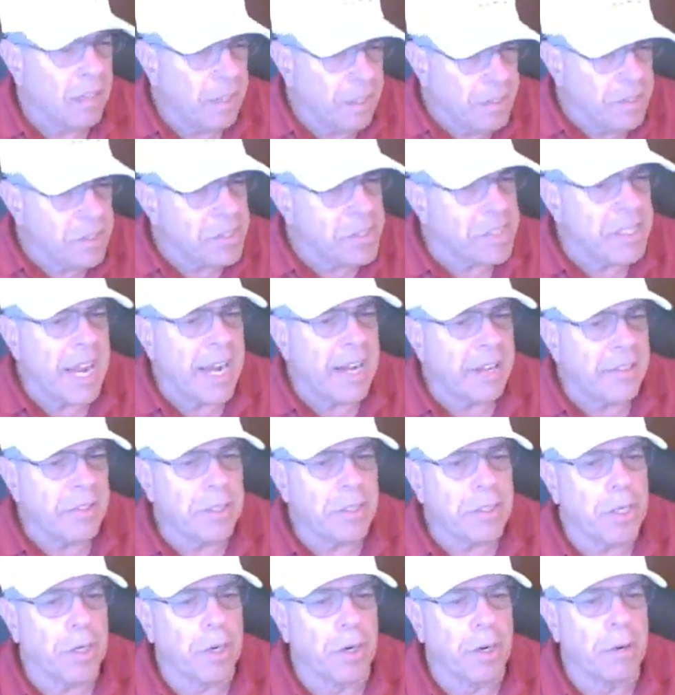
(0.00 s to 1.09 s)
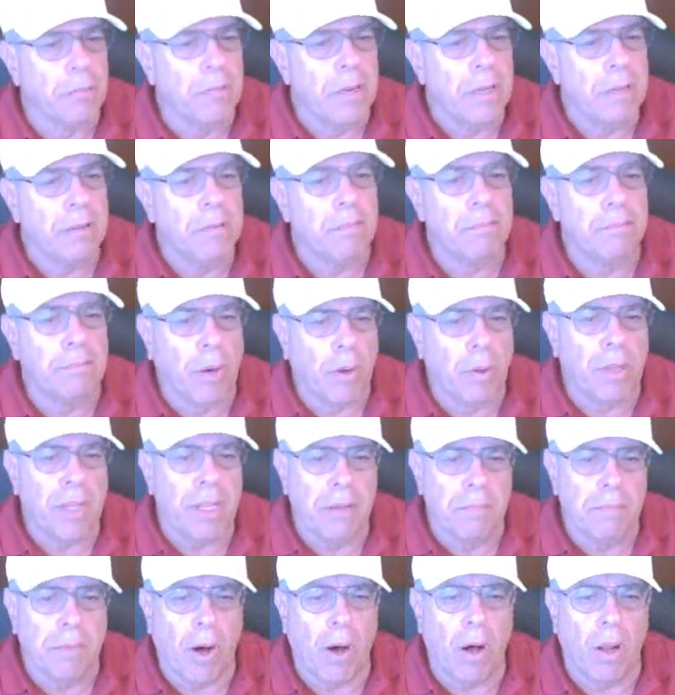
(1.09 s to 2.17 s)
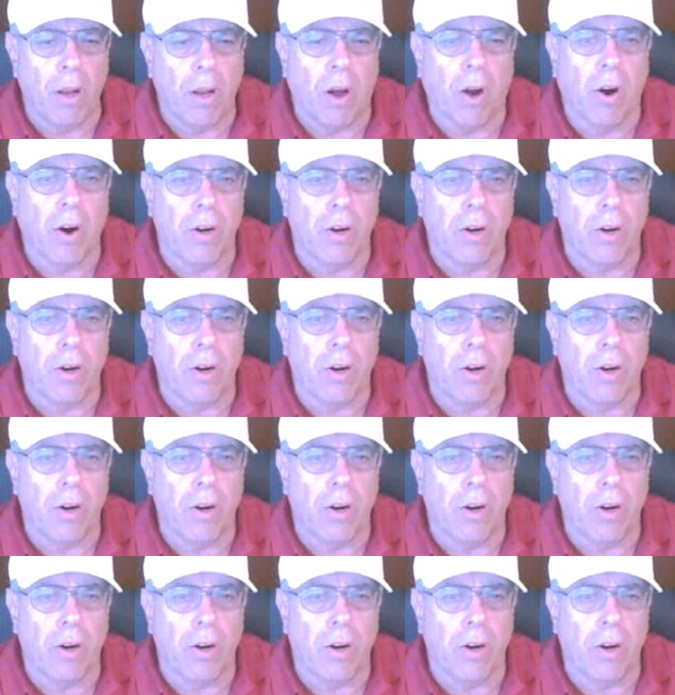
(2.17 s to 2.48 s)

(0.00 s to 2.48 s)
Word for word: Understanding the term bowling ball